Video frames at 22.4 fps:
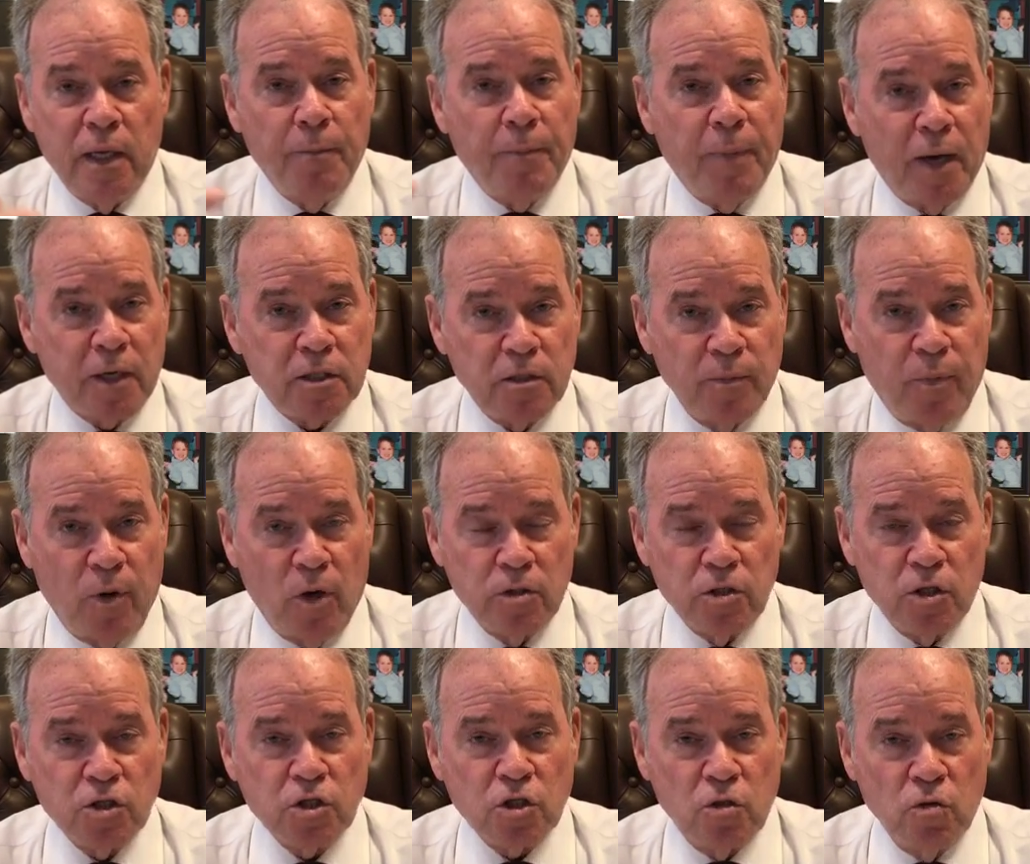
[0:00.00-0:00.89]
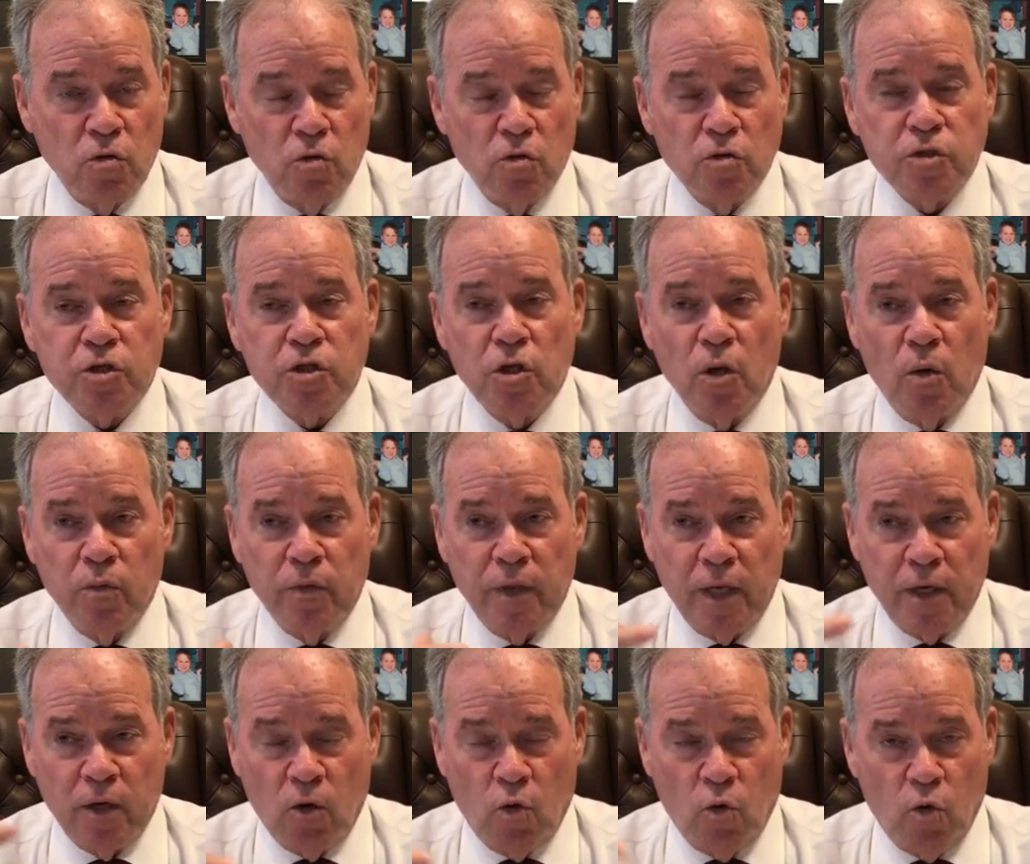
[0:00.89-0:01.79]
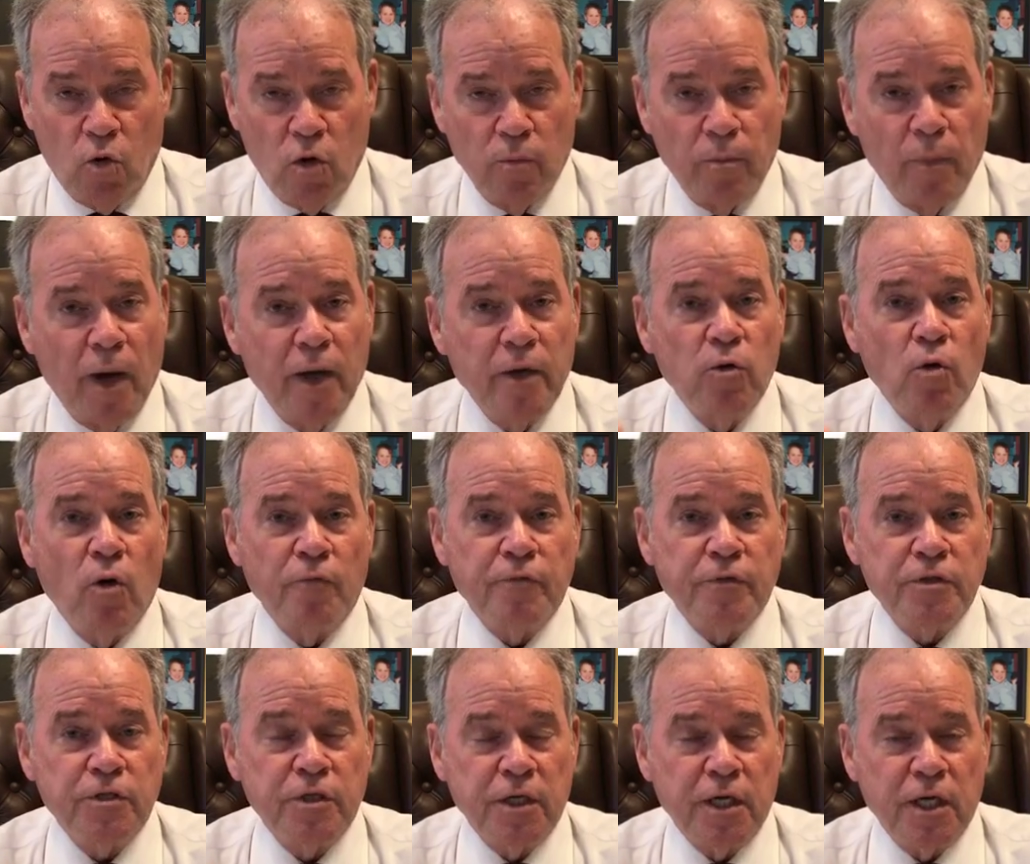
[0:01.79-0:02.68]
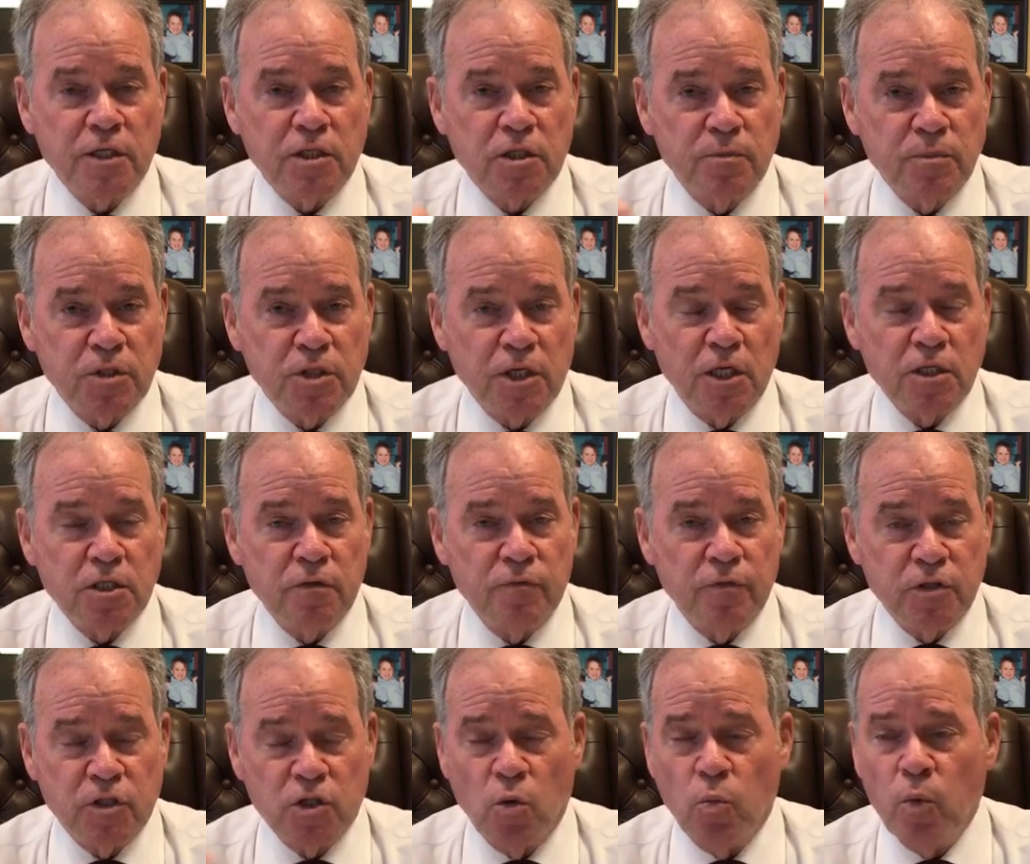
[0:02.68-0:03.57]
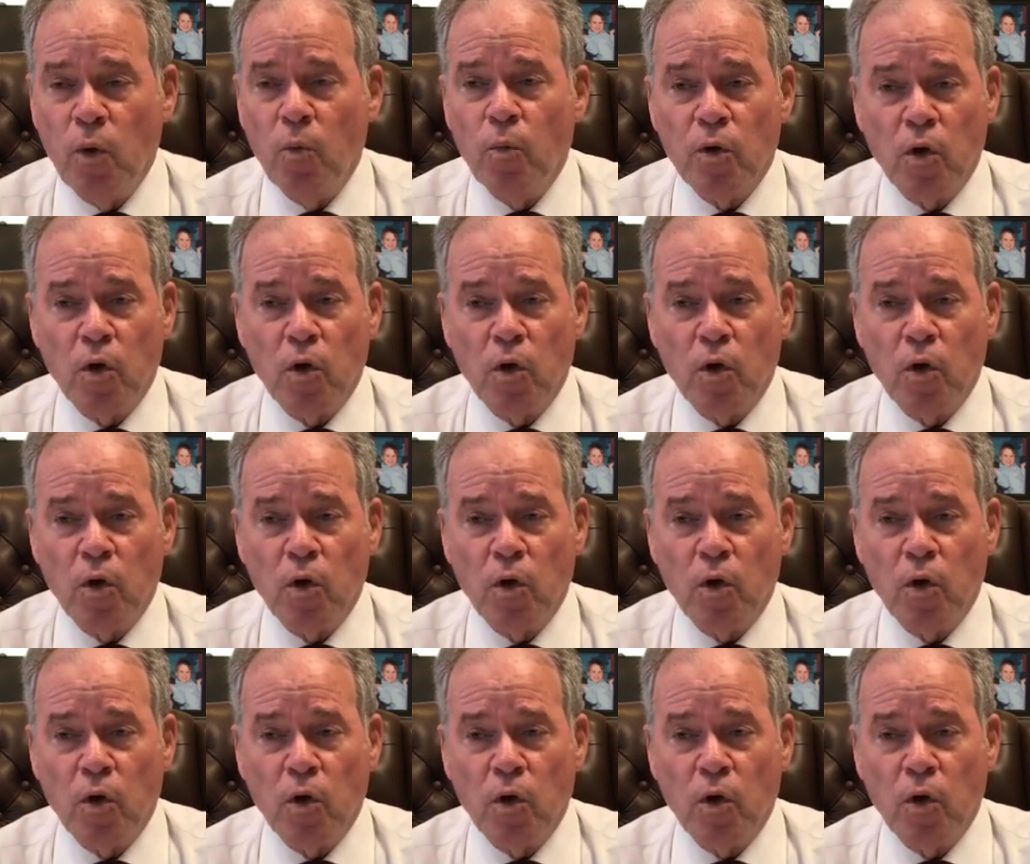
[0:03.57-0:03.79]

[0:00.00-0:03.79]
the impact upon the schools, so they called my office to get some sense of it.